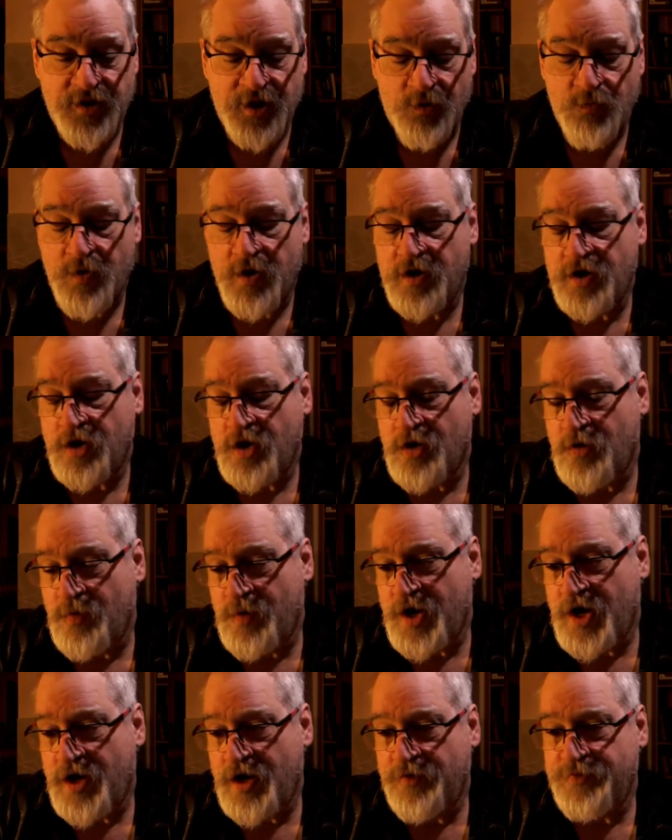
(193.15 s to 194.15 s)
They want to go
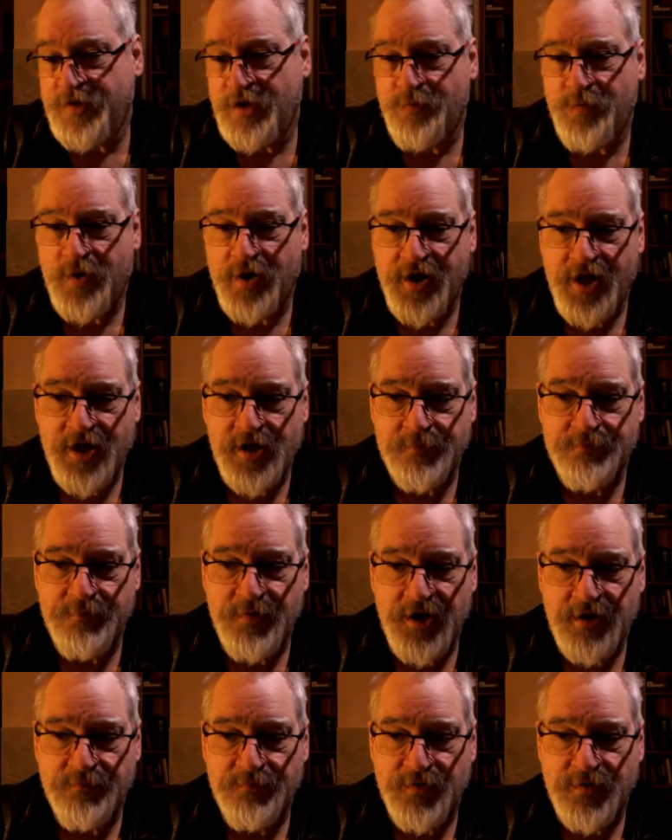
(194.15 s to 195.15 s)
out, they want to help
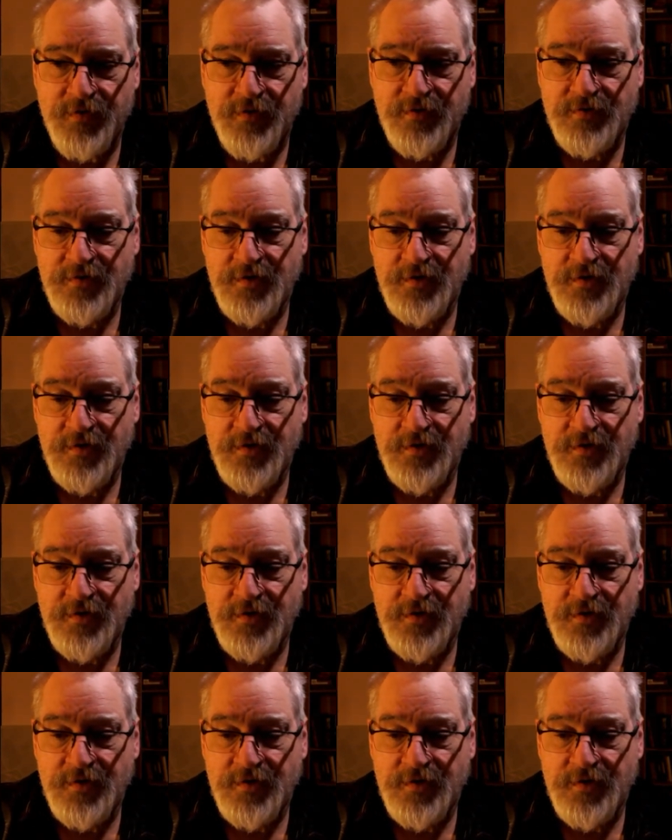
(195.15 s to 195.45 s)
people,